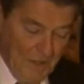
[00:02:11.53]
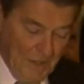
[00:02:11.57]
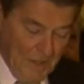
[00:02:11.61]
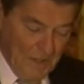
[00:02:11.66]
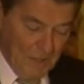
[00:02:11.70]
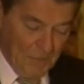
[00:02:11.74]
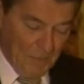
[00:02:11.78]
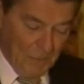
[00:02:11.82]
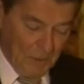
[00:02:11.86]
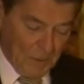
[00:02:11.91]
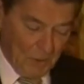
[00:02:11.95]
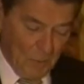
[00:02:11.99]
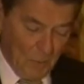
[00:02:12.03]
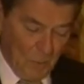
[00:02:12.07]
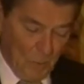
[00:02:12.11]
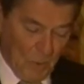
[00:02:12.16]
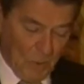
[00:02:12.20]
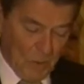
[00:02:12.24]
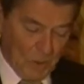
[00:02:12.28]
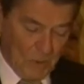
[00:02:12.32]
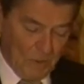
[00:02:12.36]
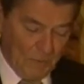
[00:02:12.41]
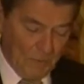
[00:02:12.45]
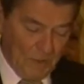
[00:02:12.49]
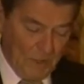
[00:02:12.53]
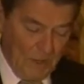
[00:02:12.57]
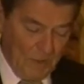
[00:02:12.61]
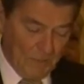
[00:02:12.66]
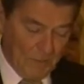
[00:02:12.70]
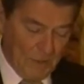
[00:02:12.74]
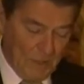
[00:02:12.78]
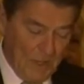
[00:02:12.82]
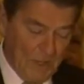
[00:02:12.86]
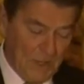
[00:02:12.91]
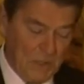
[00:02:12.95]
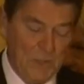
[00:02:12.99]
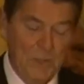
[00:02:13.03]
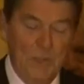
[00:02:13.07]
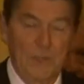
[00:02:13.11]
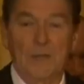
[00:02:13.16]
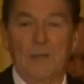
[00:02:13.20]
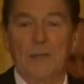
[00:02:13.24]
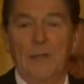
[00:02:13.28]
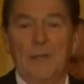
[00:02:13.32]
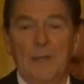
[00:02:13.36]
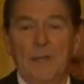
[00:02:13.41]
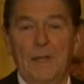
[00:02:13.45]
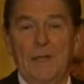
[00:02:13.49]
Eden with the words of
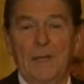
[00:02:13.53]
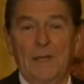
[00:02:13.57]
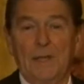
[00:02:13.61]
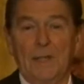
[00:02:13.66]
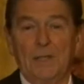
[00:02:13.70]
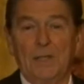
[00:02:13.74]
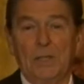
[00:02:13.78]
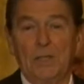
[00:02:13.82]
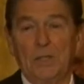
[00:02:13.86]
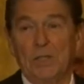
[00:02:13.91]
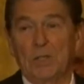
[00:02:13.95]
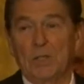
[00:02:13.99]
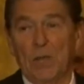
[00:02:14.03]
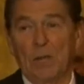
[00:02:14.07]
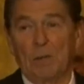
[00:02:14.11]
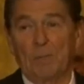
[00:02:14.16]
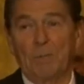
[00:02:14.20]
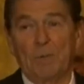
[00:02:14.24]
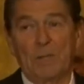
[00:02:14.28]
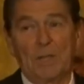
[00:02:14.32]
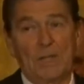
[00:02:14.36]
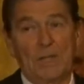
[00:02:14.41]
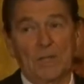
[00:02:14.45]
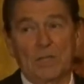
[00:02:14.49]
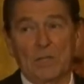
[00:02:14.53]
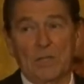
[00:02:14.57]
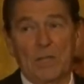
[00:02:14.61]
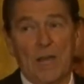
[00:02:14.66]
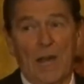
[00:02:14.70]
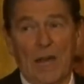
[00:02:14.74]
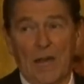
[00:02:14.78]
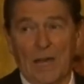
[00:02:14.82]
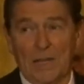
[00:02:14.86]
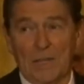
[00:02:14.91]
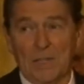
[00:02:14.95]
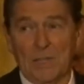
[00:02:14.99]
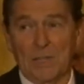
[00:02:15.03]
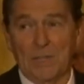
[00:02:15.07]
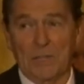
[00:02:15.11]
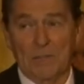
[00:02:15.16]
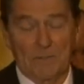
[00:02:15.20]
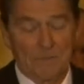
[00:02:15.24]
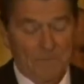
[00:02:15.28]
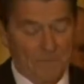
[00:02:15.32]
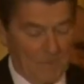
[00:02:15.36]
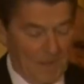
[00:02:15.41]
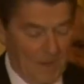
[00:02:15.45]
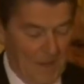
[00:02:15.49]
temptation, "Ye shall be as gods."
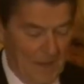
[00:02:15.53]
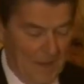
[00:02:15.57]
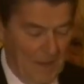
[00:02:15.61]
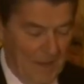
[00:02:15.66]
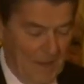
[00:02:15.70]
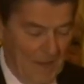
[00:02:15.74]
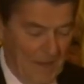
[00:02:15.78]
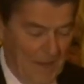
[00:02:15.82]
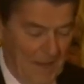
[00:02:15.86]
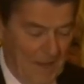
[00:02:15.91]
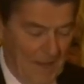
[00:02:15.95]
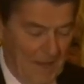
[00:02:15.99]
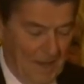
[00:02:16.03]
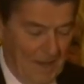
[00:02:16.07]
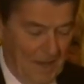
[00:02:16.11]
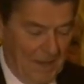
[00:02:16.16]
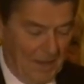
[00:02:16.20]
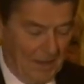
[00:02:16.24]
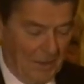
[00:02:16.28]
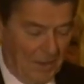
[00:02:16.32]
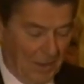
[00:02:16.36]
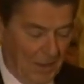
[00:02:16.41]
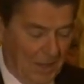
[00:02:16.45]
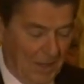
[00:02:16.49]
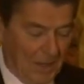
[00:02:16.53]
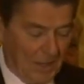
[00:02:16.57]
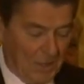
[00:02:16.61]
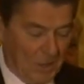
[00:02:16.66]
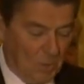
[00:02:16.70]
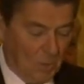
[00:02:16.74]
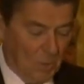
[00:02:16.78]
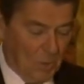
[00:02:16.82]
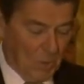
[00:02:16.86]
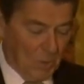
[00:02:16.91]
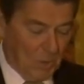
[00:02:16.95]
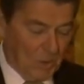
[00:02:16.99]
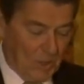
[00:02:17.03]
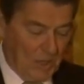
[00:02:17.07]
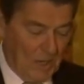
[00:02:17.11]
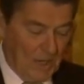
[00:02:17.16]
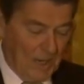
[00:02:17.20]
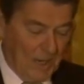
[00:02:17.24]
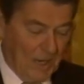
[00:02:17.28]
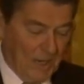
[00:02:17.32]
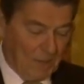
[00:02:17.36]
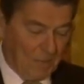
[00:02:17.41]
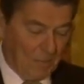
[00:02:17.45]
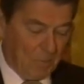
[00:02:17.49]
And looking at the world
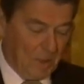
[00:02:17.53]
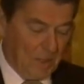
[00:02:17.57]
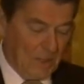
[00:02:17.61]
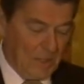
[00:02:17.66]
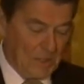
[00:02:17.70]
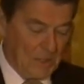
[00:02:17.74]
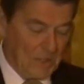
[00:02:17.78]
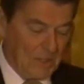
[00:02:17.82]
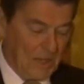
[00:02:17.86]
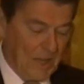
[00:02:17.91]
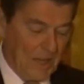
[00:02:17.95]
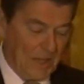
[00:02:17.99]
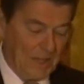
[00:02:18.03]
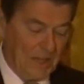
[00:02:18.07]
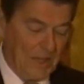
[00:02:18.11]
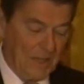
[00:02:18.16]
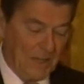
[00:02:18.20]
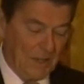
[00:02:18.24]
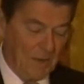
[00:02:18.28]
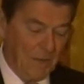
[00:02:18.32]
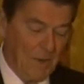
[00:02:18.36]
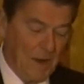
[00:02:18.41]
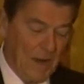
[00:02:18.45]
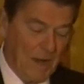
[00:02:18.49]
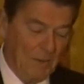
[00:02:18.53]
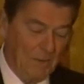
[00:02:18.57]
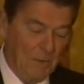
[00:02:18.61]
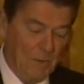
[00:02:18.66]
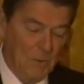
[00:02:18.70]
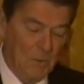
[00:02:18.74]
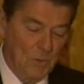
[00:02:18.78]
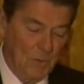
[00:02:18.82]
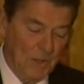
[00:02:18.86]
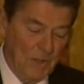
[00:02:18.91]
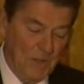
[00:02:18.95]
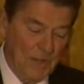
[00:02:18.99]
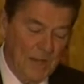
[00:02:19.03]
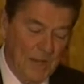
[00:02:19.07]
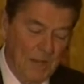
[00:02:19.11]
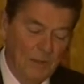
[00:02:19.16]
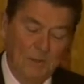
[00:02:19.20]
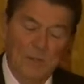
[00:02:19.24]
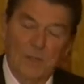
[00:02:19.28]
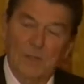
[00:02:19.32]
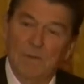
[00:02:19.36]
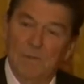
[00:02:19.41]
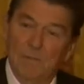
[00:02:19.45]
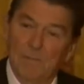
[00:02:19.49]
today at places like Nicaragua, who can
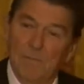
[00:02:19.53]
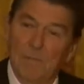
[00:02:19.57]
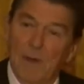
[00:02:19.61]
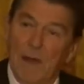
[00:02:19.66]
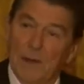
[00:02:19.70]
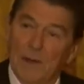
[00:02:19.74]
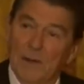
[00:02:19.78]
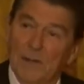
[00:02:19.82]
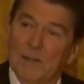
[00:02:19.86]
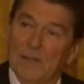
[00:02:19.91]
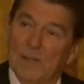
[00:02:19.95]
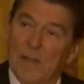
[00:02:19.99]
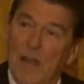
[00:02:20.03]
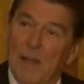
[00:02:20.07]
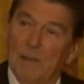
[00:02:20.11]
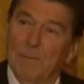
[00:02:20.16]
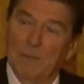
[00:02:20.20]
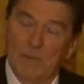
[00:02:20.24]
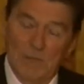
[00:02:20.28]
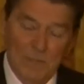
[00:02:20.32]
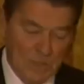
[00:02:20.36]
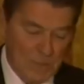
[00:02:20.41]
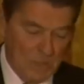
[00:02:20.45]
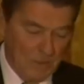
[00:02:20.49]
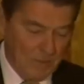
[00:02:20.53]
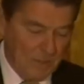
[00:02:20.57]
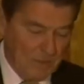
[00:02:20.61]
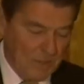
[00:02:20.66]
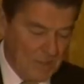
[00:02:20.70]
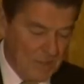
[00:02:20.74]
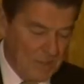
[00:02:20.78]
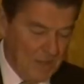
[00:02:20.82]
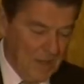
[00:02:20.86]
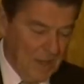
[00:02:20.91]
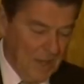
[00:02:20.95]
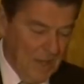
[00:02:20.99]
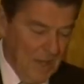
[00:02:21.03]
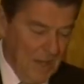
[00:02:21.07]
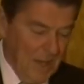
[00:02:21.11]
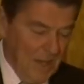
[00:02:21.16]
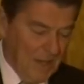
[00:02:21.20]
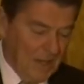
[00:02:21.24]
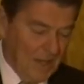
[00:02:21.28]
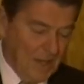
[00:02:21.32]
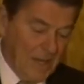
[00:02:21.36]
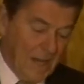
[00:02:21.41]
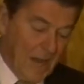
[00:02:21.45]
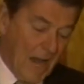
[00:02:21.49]
doubt that modern communism is
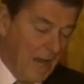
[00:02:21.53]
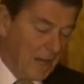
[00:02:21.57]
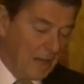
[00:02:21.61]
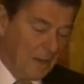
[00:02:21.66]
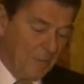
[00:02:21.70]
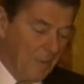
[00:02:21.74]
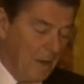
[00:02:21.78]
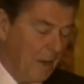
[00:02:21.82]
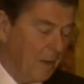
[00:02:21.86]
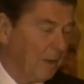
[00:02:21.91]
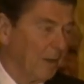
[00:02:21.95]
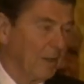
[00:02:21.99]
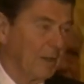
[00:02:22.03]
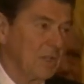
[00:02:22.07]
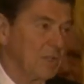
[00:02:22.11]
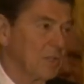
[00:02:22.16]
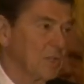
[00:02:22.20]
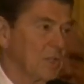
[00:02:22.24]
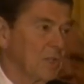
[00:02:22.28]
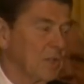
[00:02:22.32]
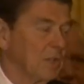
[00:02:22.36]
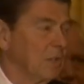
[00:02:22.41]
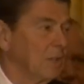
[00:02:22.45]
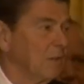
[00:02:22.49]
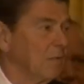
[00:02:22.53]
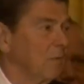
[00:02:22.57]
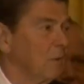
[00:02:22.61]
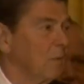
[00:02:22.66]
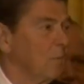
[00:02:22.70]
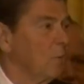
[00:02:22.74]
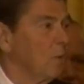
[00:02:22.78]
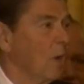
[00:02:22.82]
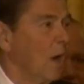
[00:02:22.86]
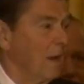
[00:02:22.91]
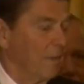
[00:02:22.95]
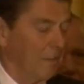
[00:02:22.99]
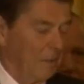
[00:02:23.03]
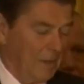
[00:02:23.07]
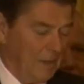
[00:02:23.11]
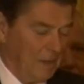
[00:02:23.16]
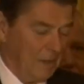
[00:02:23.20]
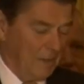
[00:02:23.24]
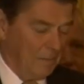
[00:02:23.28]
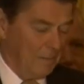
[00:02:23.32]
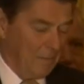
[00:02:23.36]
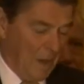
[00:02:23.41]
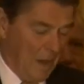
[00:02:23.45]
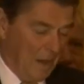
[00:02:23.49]
not about a concern for poverty,